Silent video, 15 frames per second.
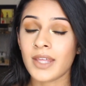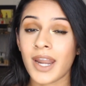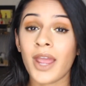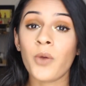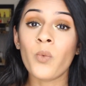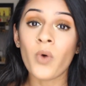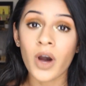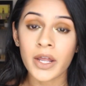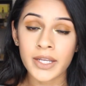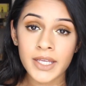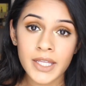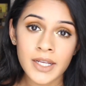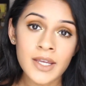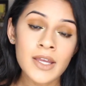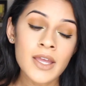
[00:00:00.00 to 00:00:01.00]
that I
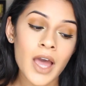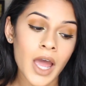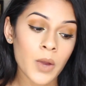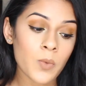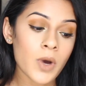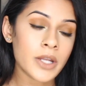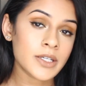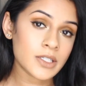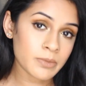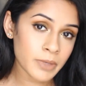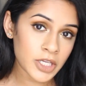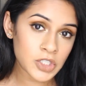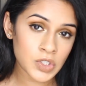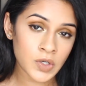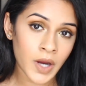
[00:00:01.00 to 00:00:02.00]
wanted to
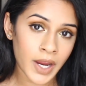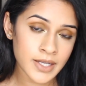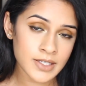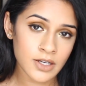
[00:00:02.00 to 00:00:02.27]
make sure I